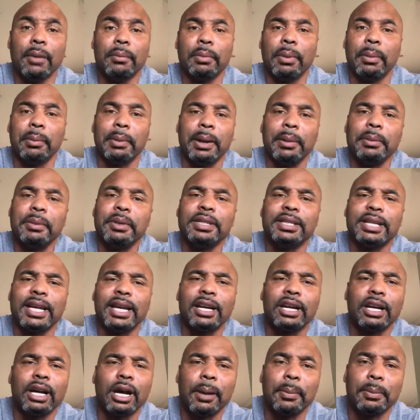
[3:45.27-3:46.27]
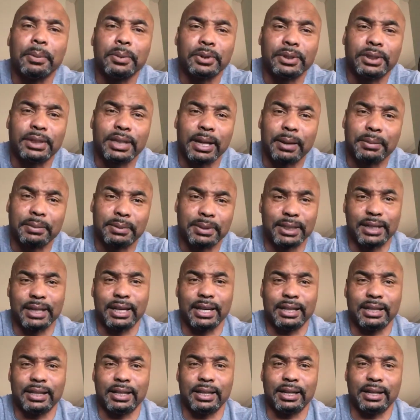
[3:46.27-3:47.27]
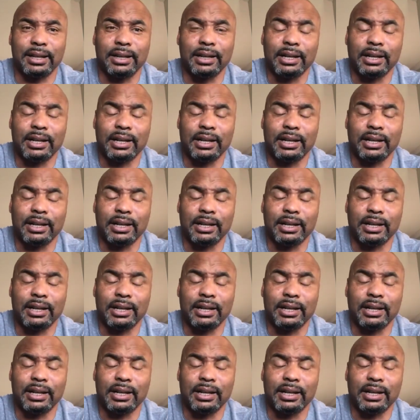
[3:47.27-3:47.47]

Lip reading: but maybe you take a couple steps to get there